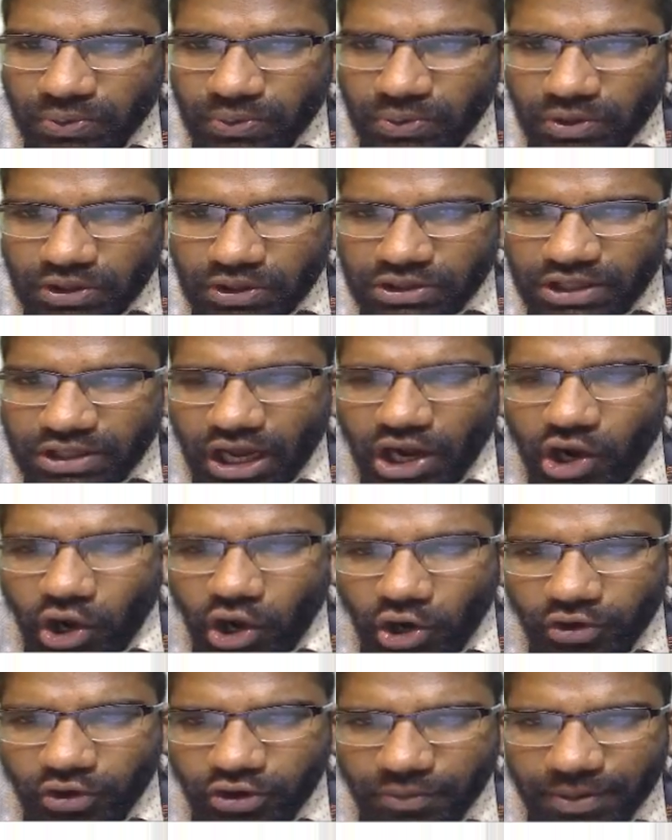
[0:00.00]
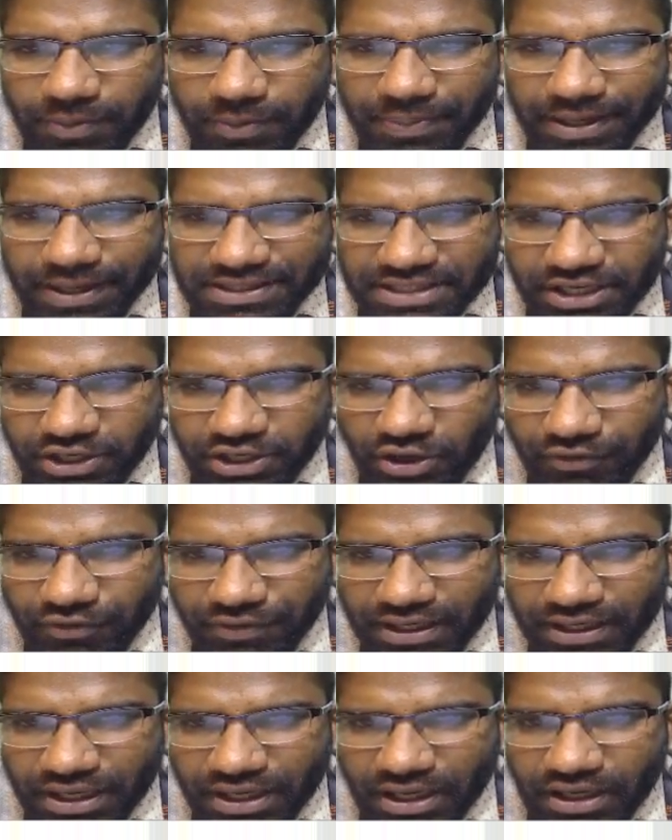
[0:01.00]
the Honorable President of
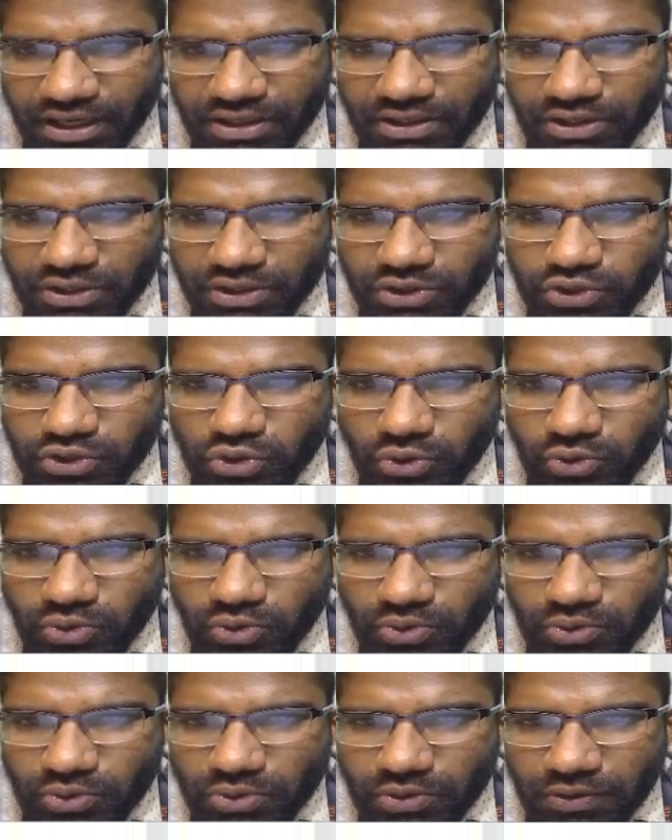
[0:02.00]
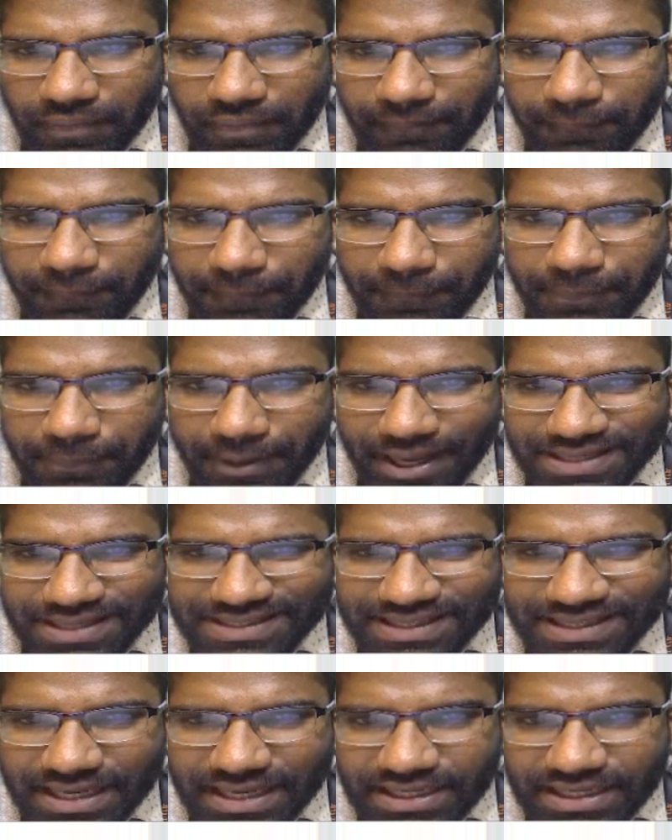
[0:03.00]
India, to
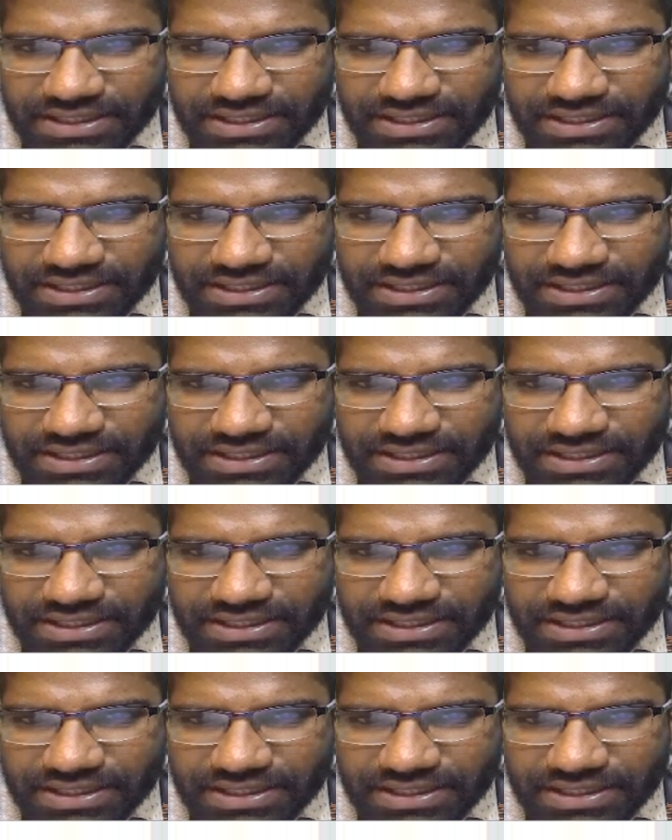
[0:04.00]
President